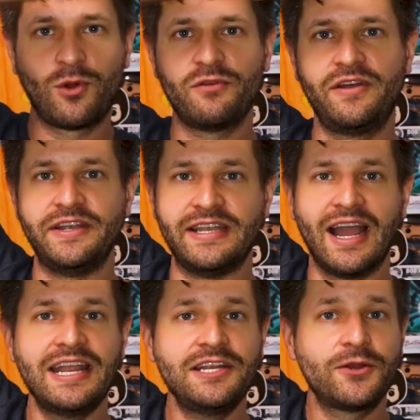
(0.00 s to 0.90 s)
more of a
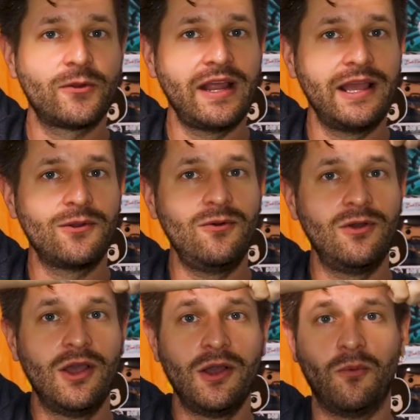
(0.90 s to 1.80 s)
90 degree
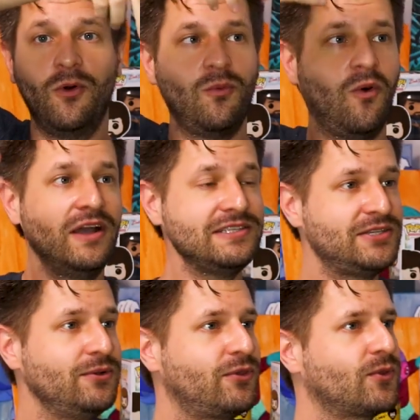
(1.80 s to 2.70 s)
angle, well, one,
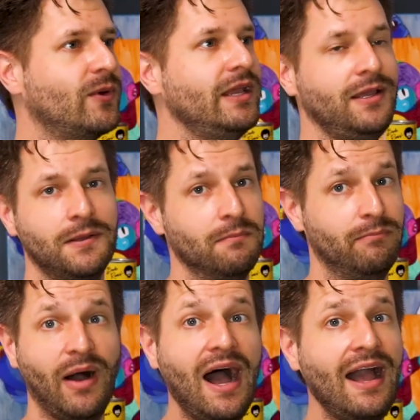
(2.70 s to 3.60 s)
two, three,
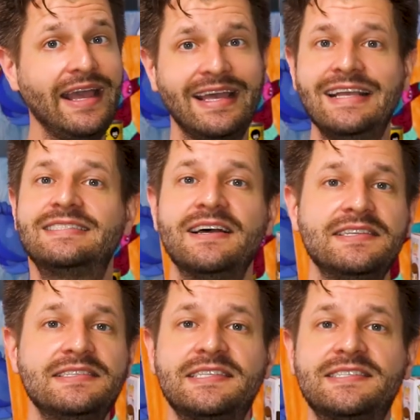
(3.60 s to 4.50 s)
bye, it
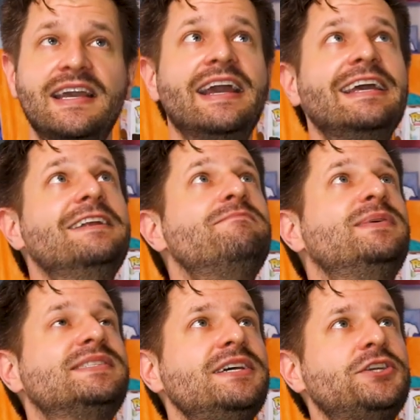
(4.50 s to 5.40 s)
doesn't stay in
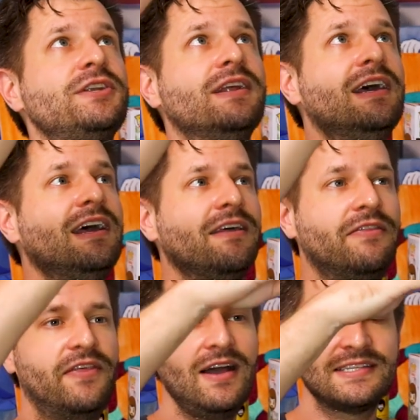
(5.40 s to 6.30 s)
position.
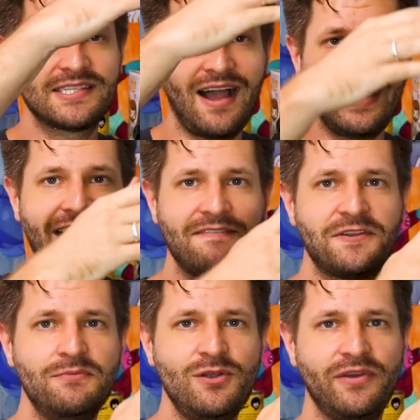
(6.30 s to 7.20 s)
Thus, I have
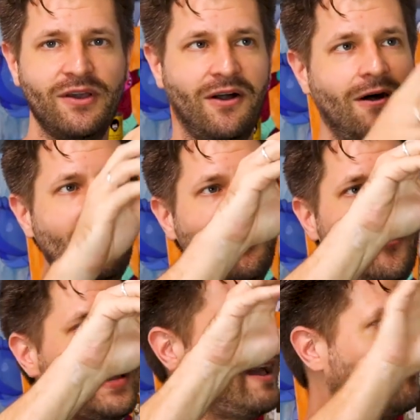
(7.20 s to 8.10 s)
to move it all the
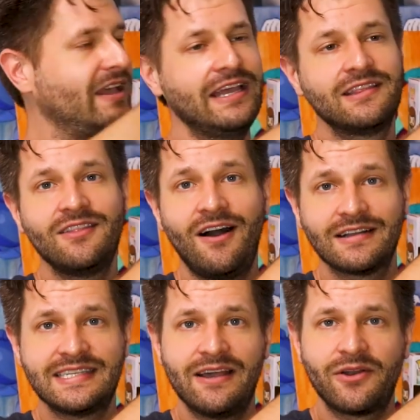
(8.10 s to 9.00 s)
way out and
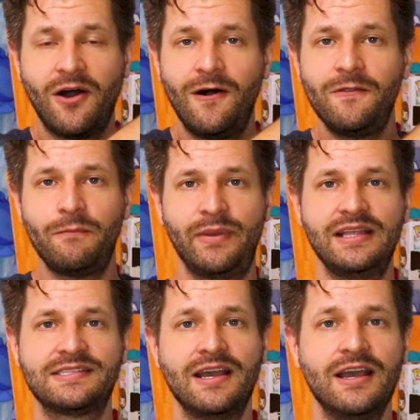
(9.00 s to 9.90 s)
lock down all the
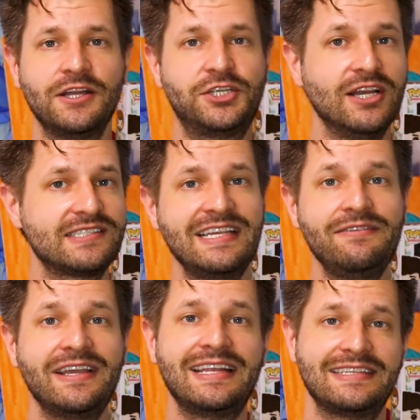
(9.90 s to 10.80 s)
pins just to
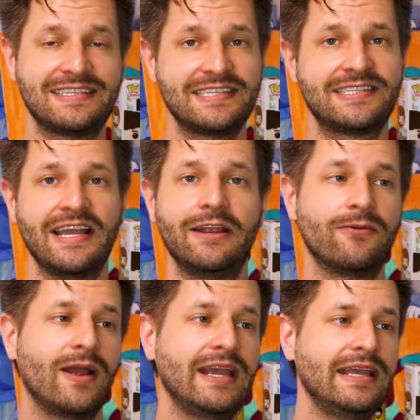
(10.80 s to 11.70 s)
even get it to stay
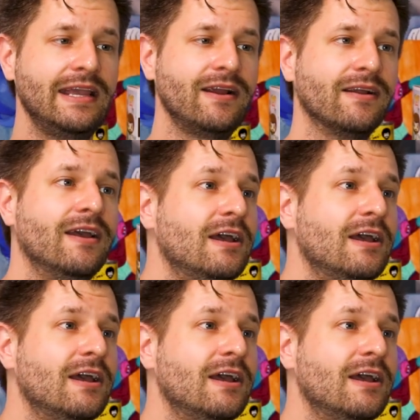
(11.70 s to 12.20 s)
right here.